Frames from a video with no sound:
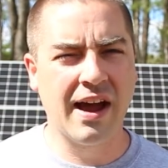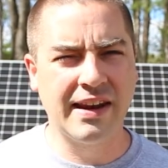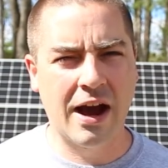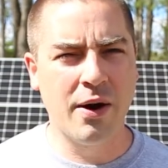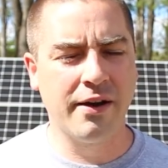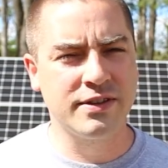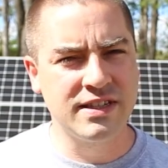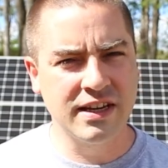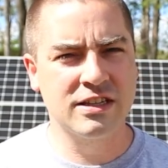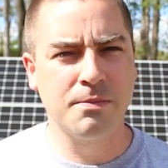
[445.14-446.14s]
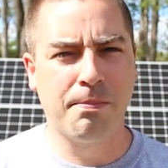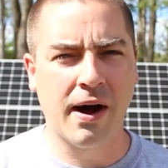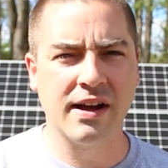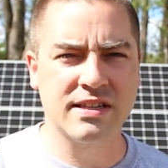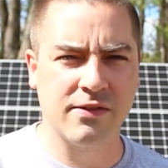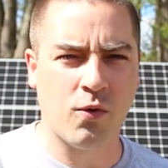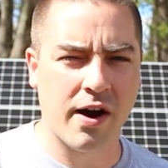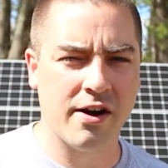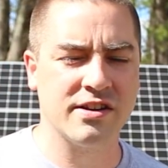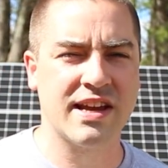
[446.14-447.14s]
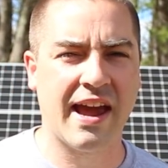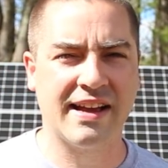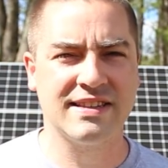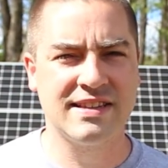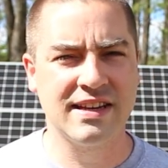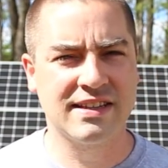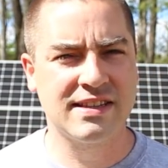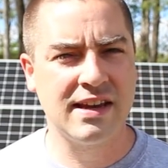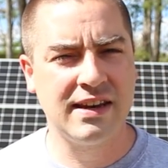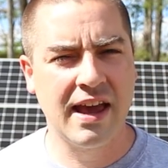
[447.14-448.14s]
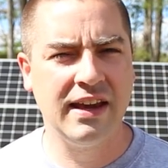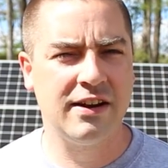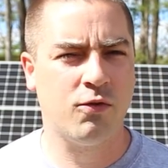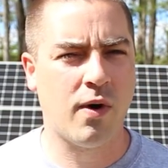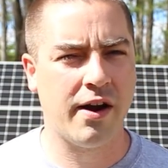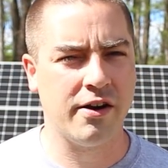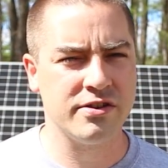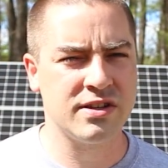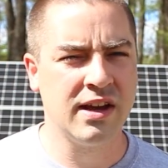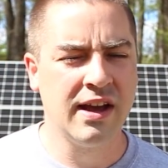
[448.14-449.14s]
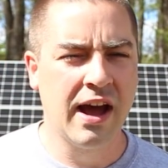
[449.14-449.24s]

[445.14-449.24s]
I now have 6 positive wires and 6 negative wires.